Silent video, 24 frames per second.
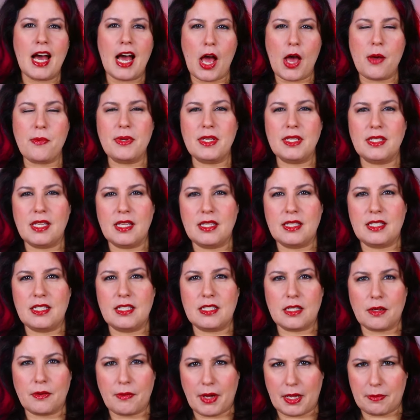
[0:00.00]
I almost said
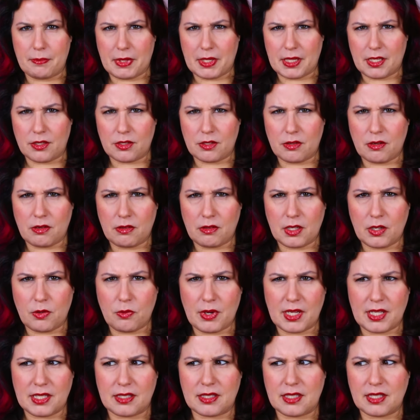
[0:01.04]
season 1, but there's only
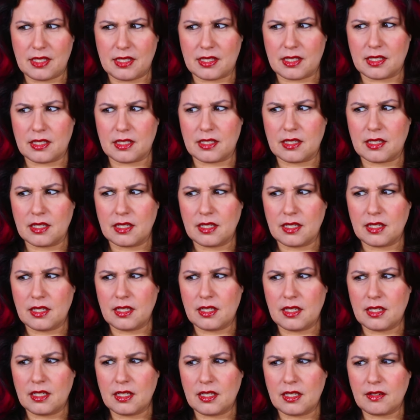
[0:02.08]
one season
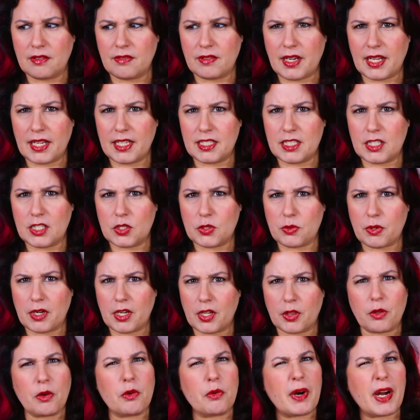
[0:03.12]
of
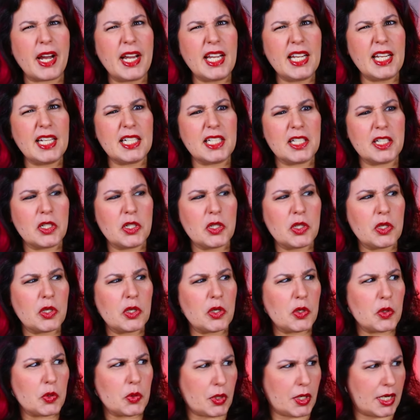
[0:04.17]
1923, right?
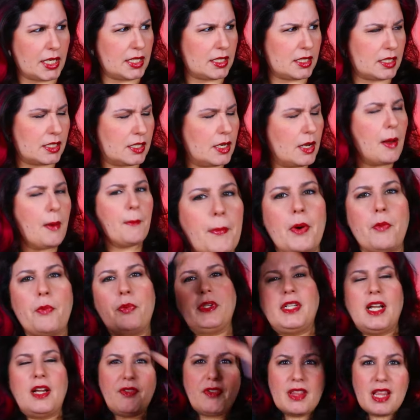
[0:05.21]
Right.
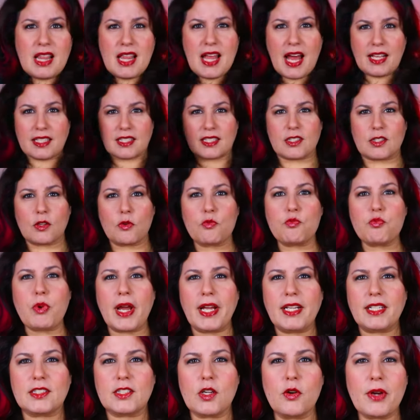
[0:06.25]
But nevertheless,
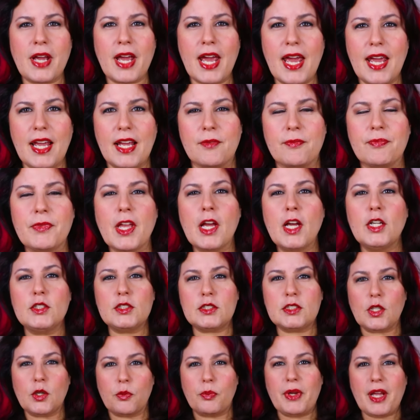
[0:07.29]
right. Okay,
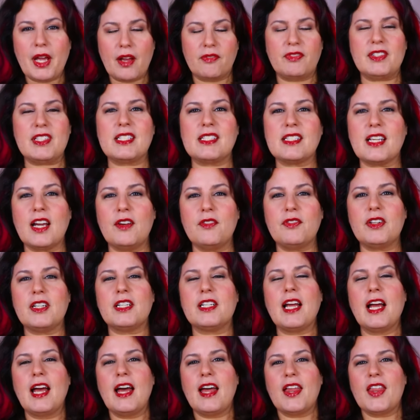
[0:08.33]
so we have
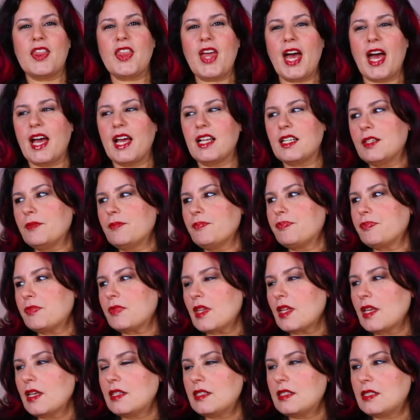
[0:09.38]
discovered that
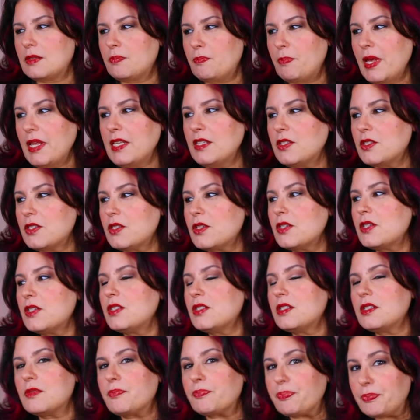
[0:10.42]

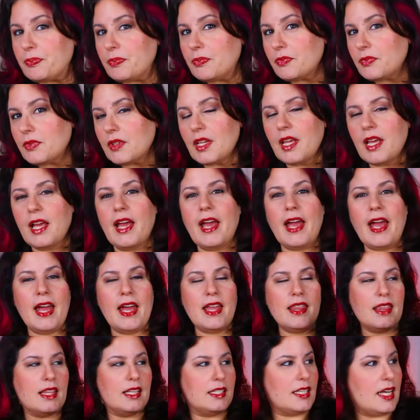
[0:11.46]
Spencer's
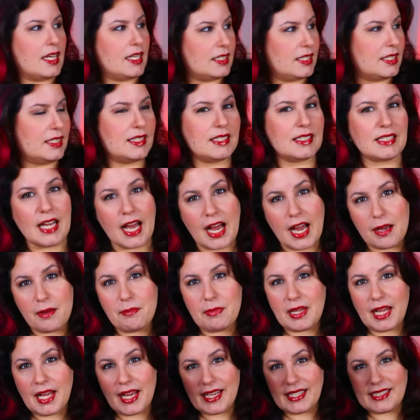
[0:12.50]
and the Duttons'
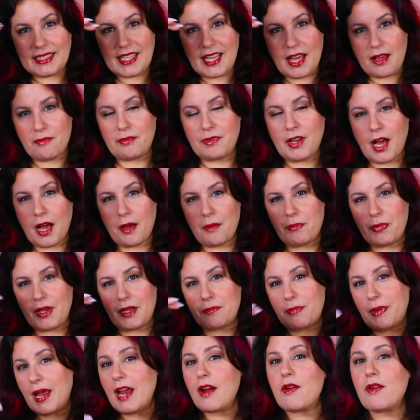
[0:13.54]
timelines have not
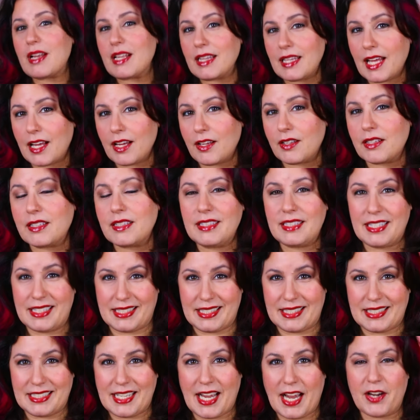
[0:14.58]
been parallel
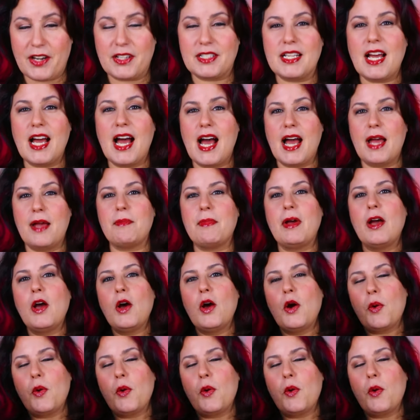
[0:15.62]
this entire time.